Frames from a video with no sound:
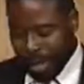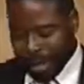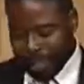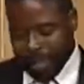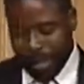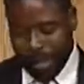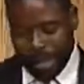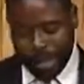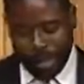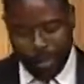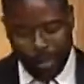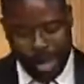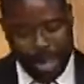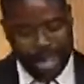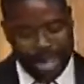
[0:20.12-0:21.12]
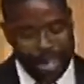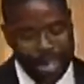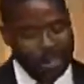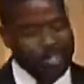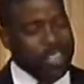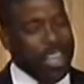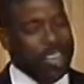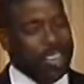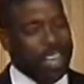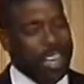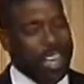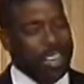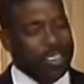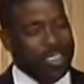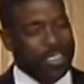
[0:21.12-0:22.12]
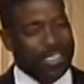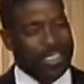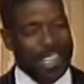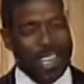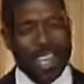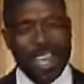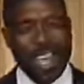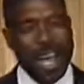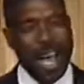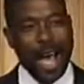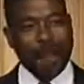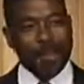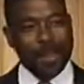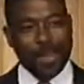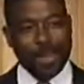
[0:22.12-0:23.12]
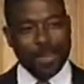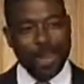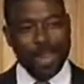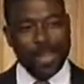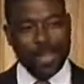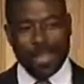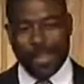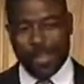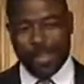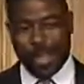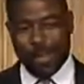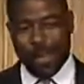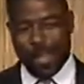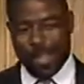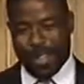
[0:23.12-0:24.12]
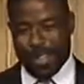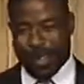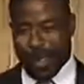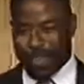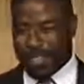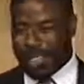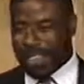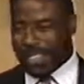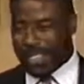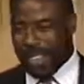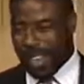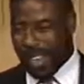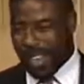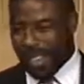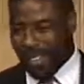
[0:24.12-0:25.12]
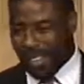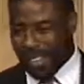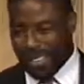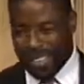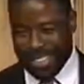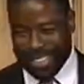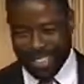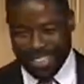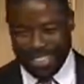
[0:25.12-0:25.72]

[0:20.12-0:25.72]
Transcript: at someone on your right and left, shake their hands and say, I'm doing better than good and better than most. Let's do that right quick, please.